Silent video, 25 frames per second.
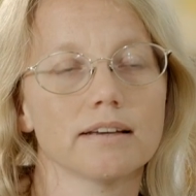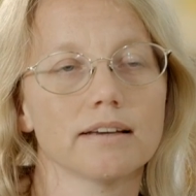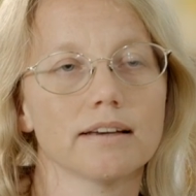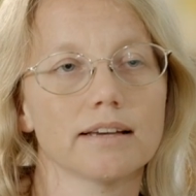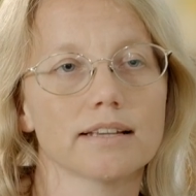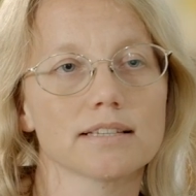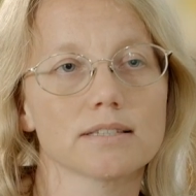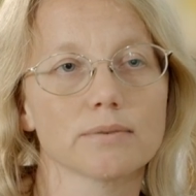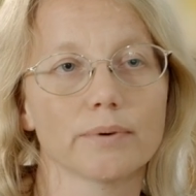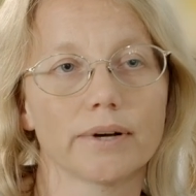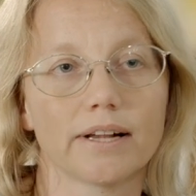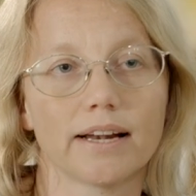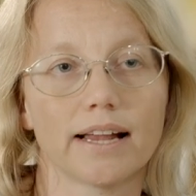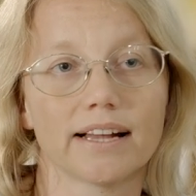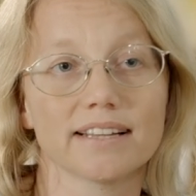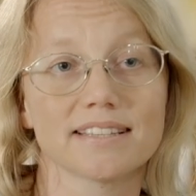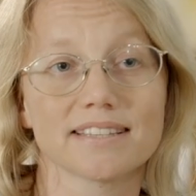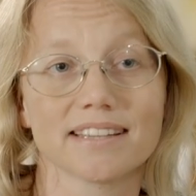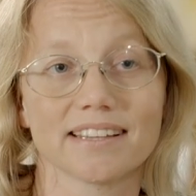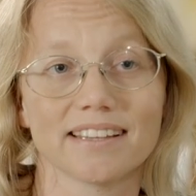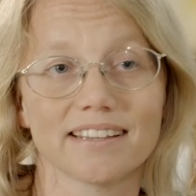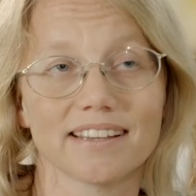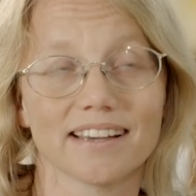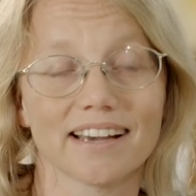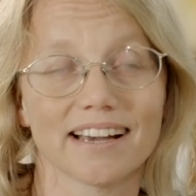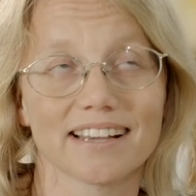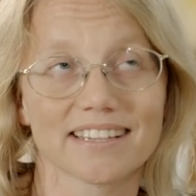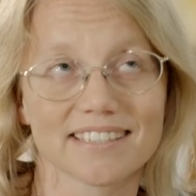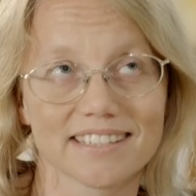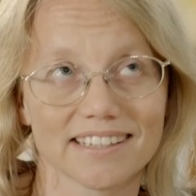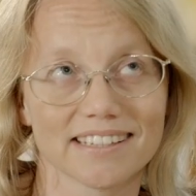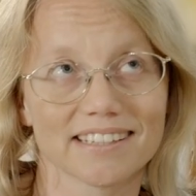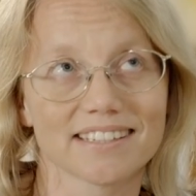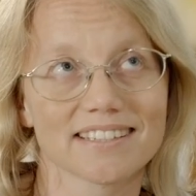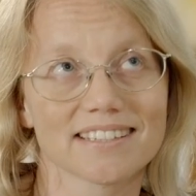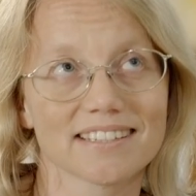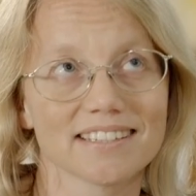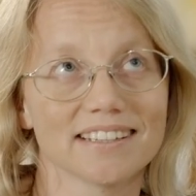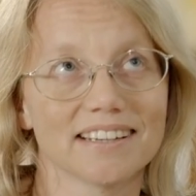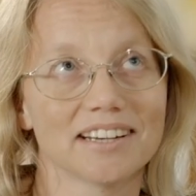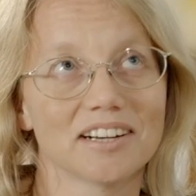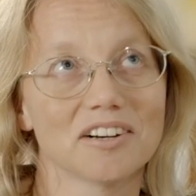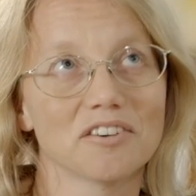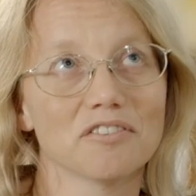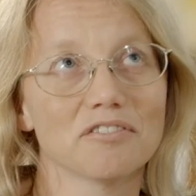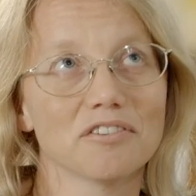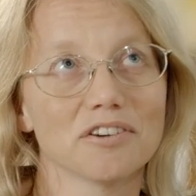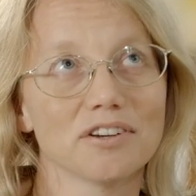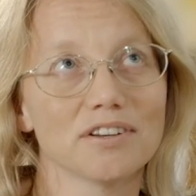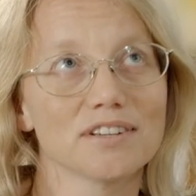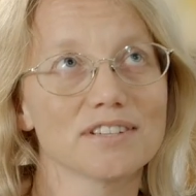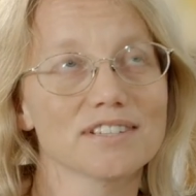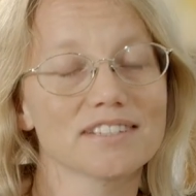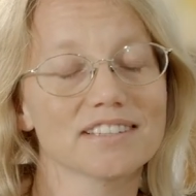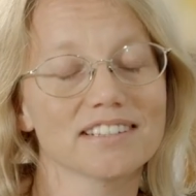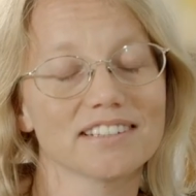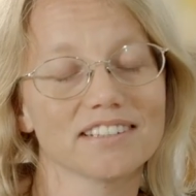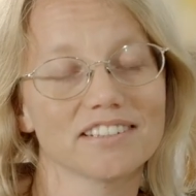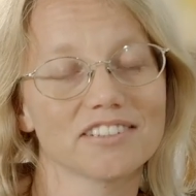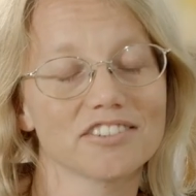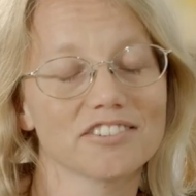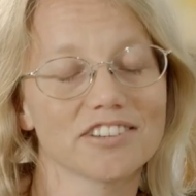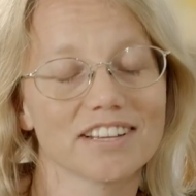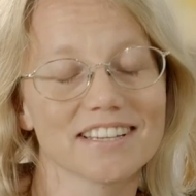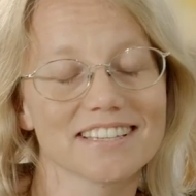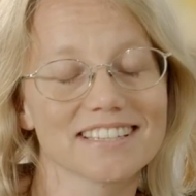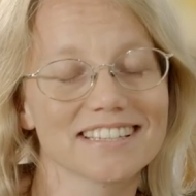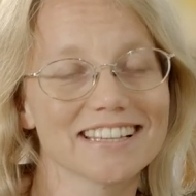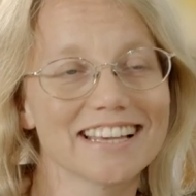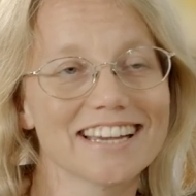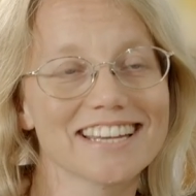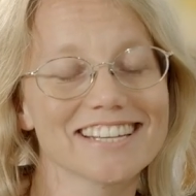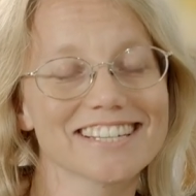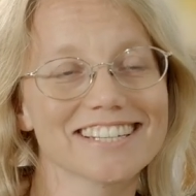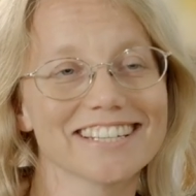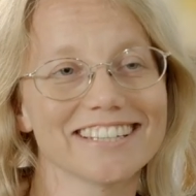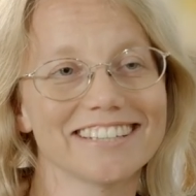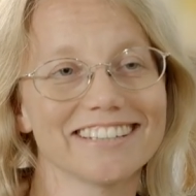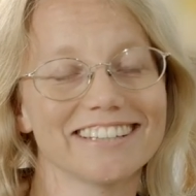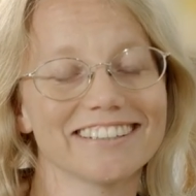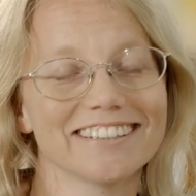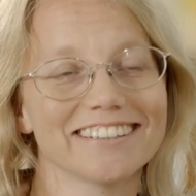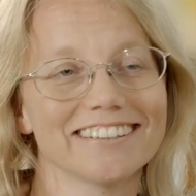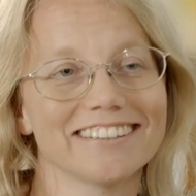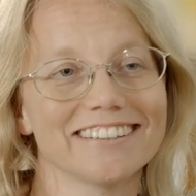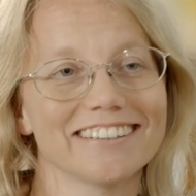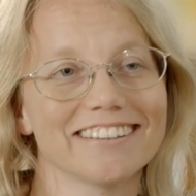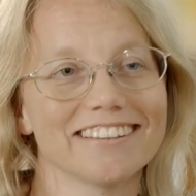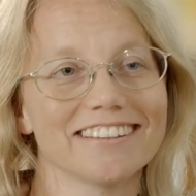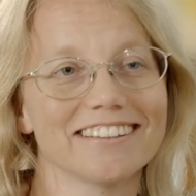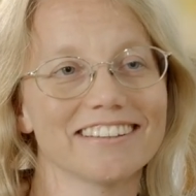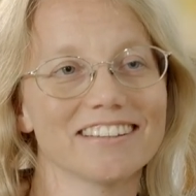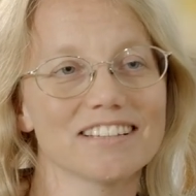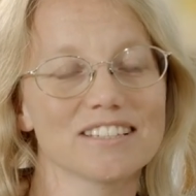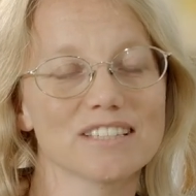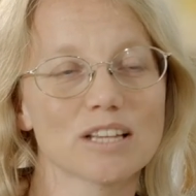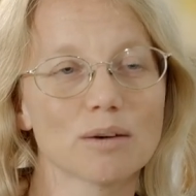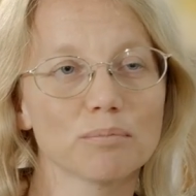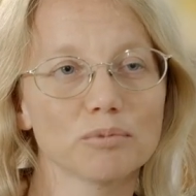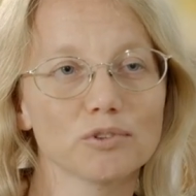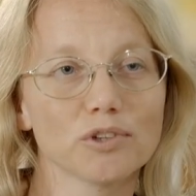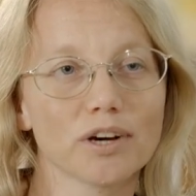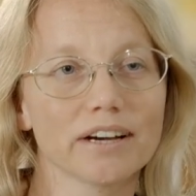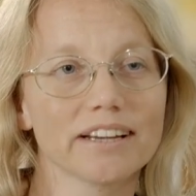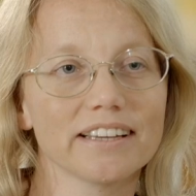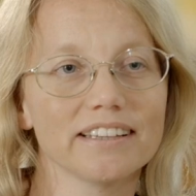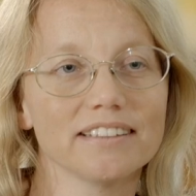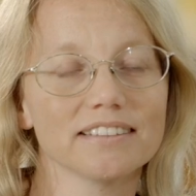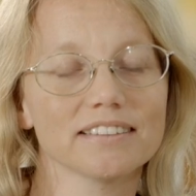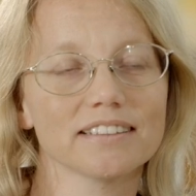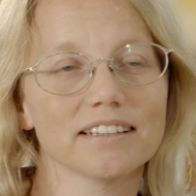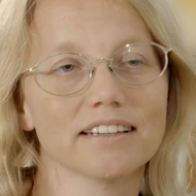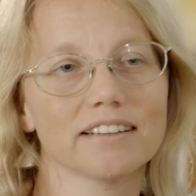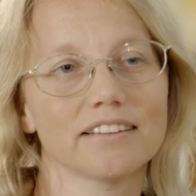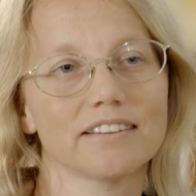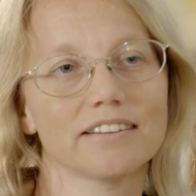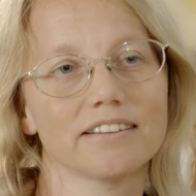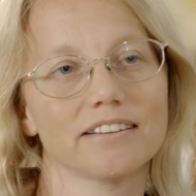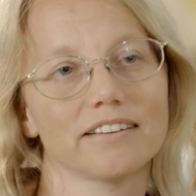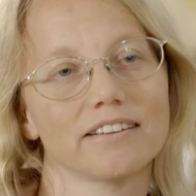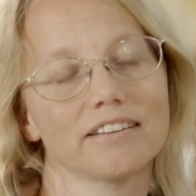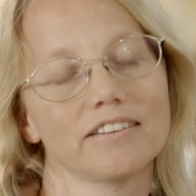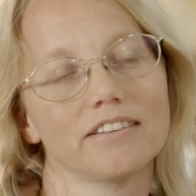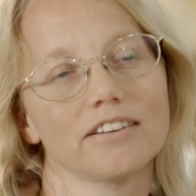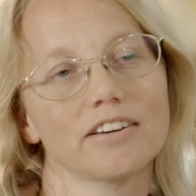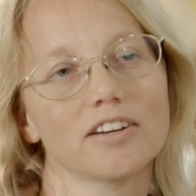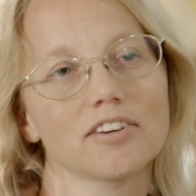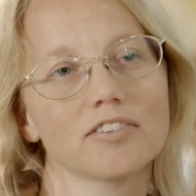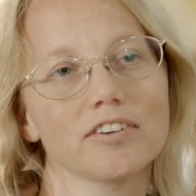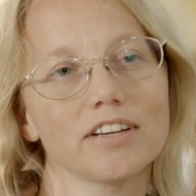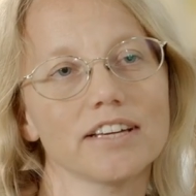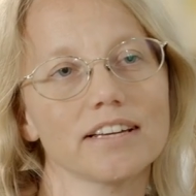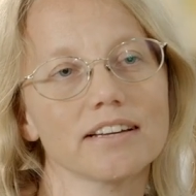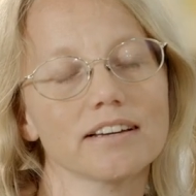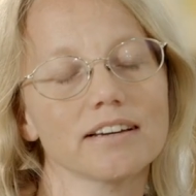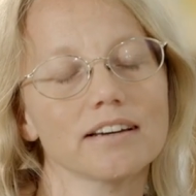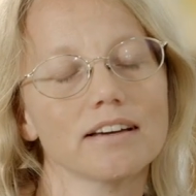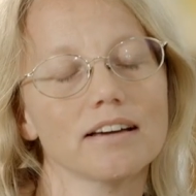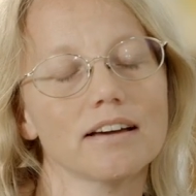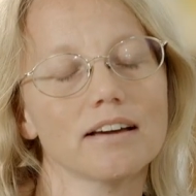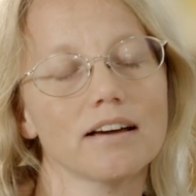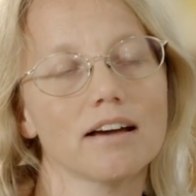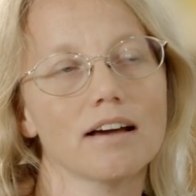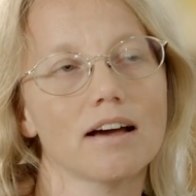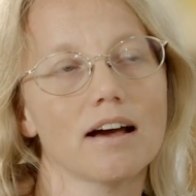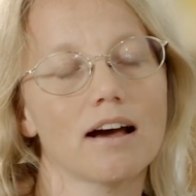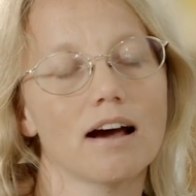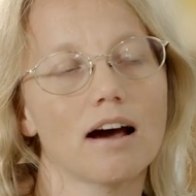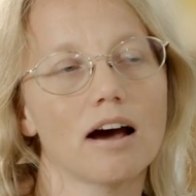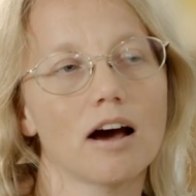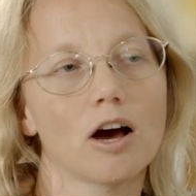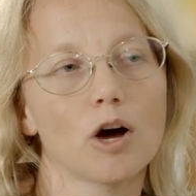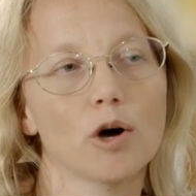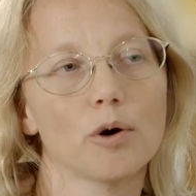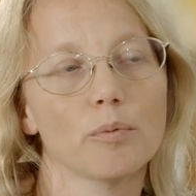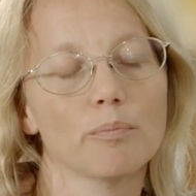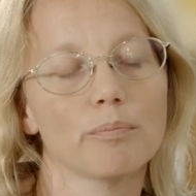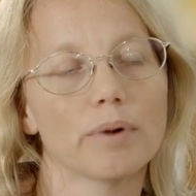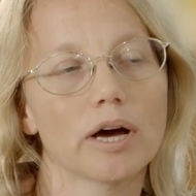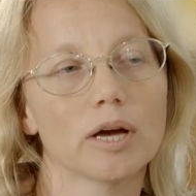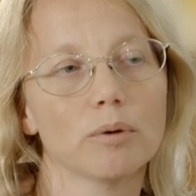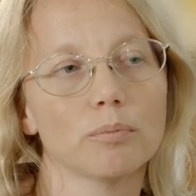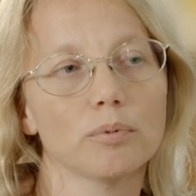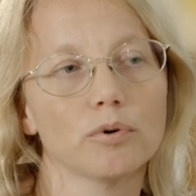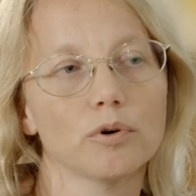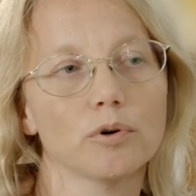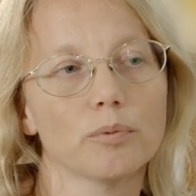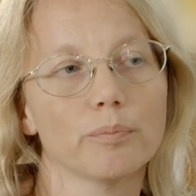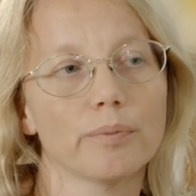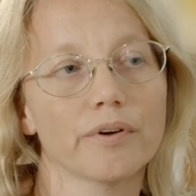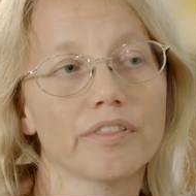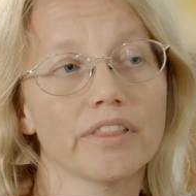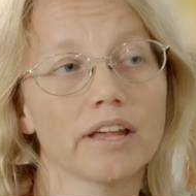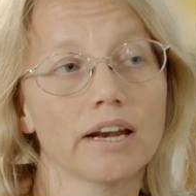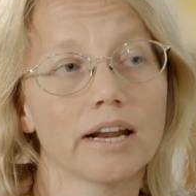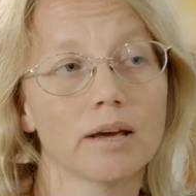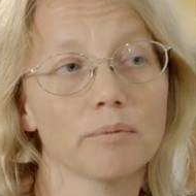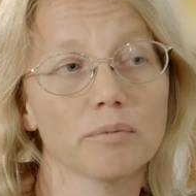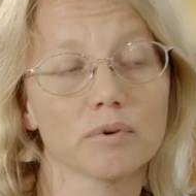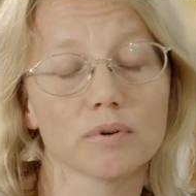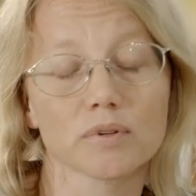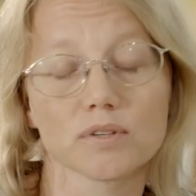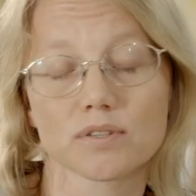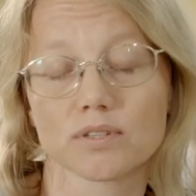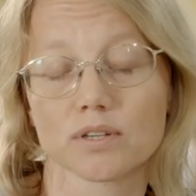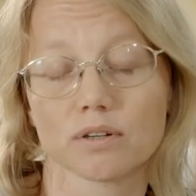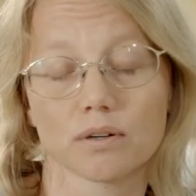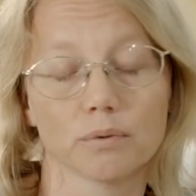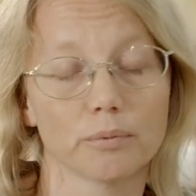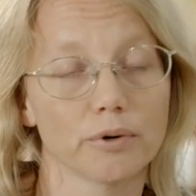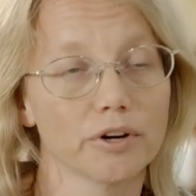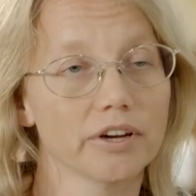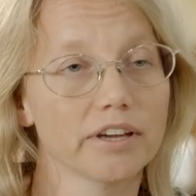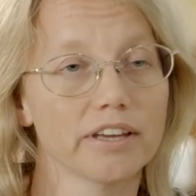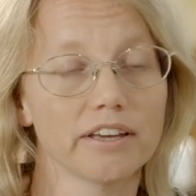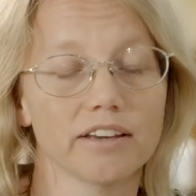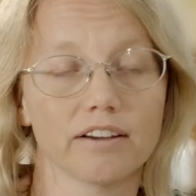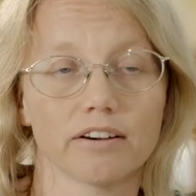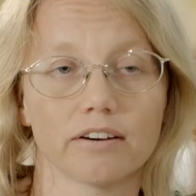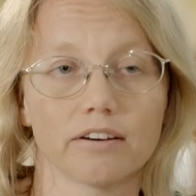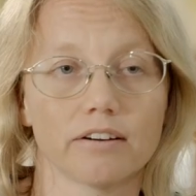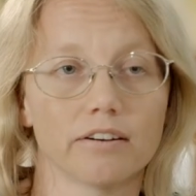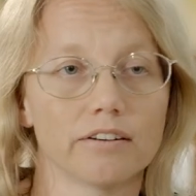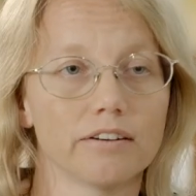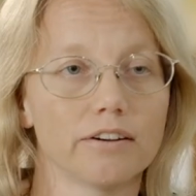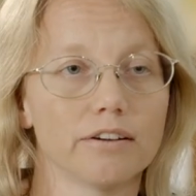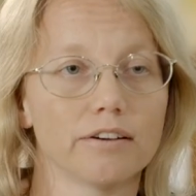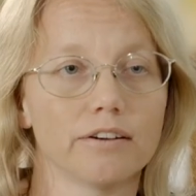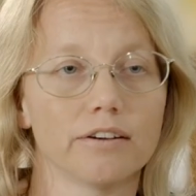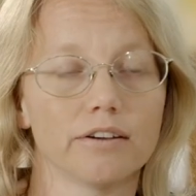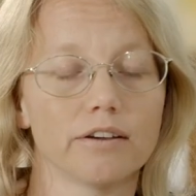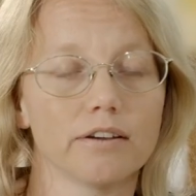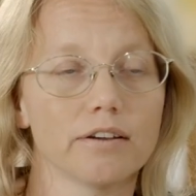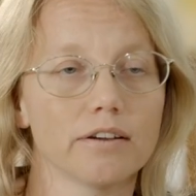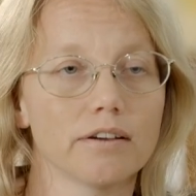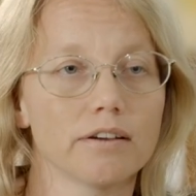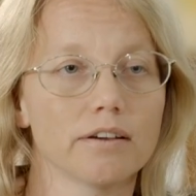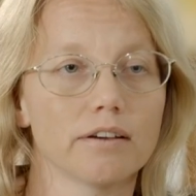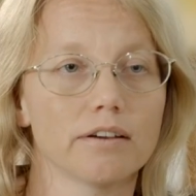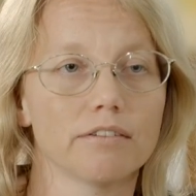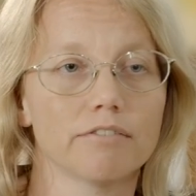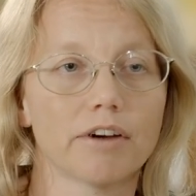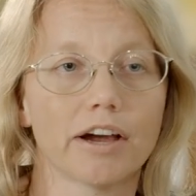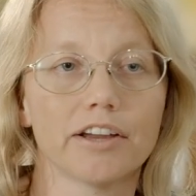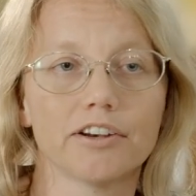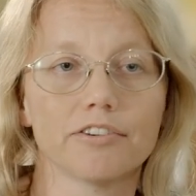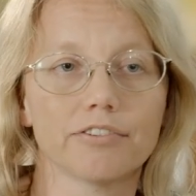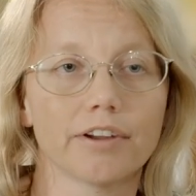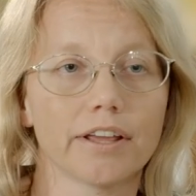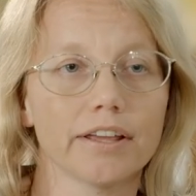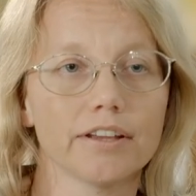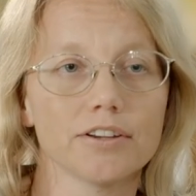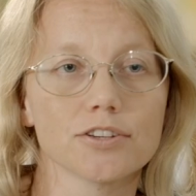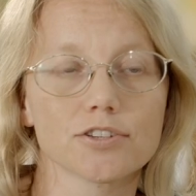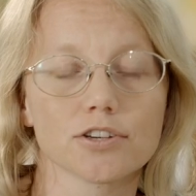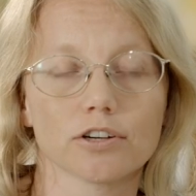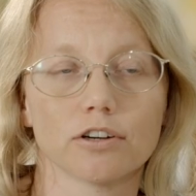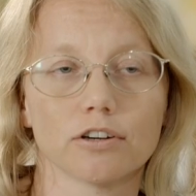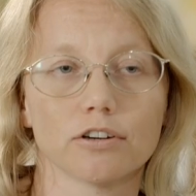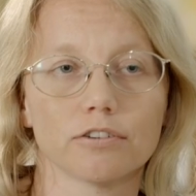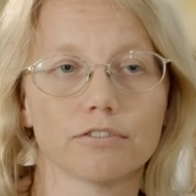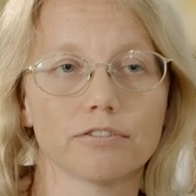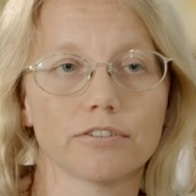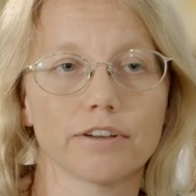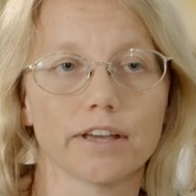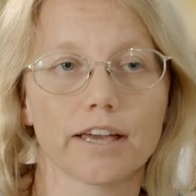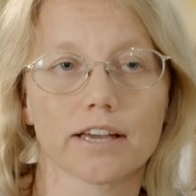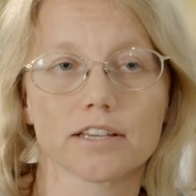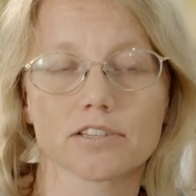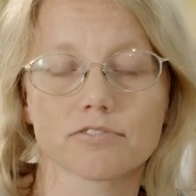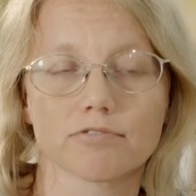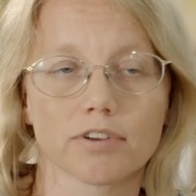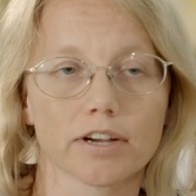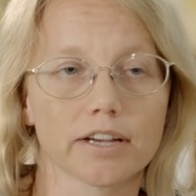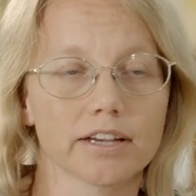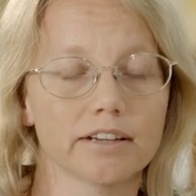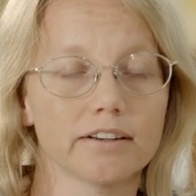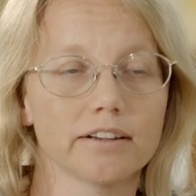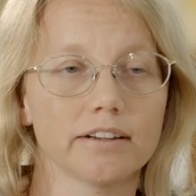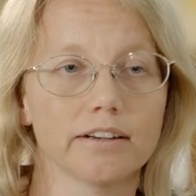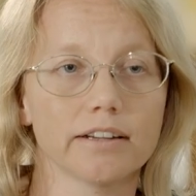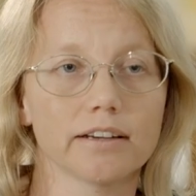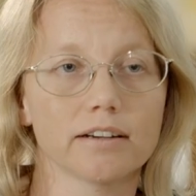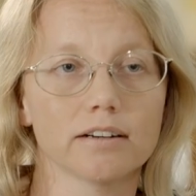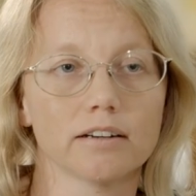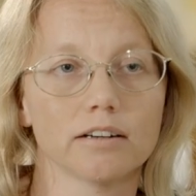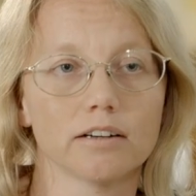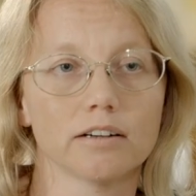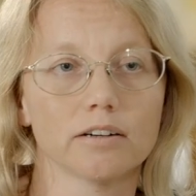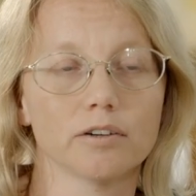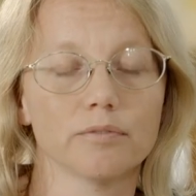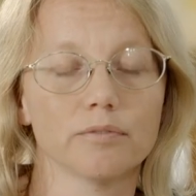as well as, it, as its uh, first translation, uh, the Septuaginta, the, the Greek um, Bible, but then I'm also working on a wide range of extra canonical